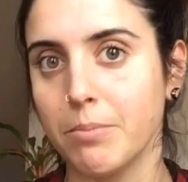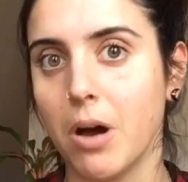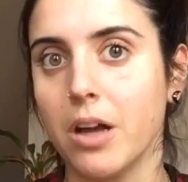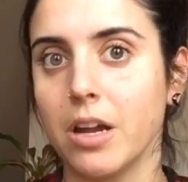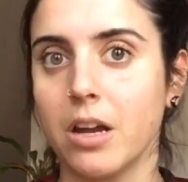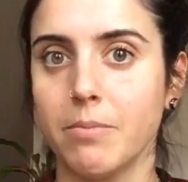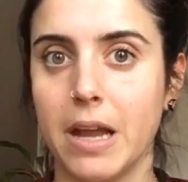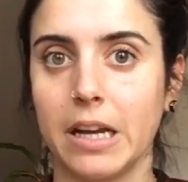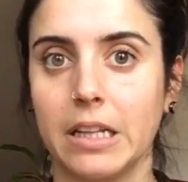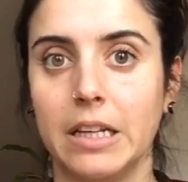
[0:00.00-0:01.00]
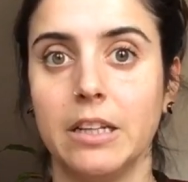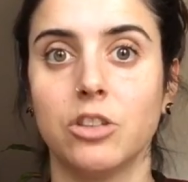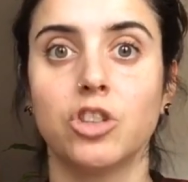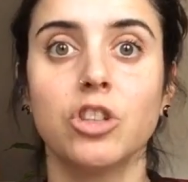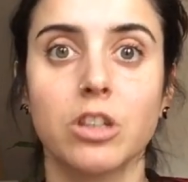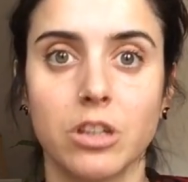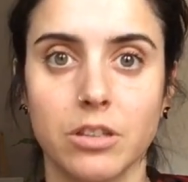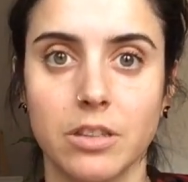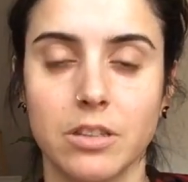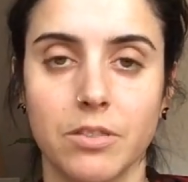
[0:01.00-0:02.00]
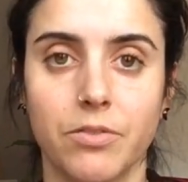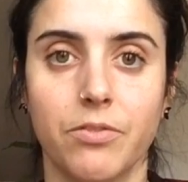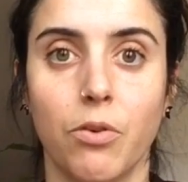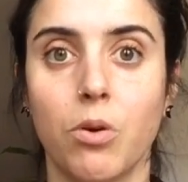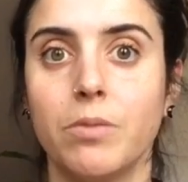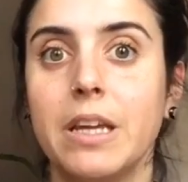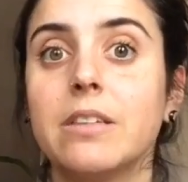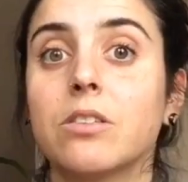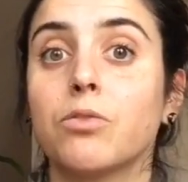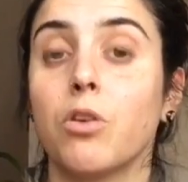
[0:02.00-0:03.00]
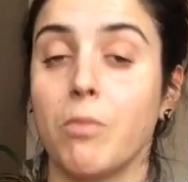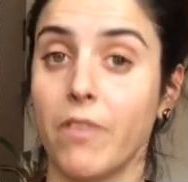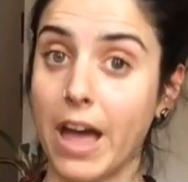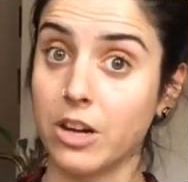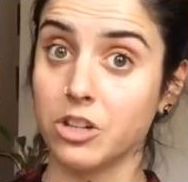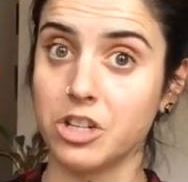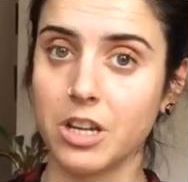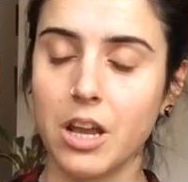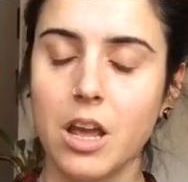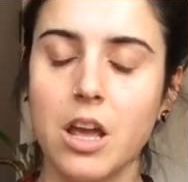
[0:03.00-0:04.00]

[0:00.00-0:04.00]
The body automatically needs sugar because it's the easiest form of energy.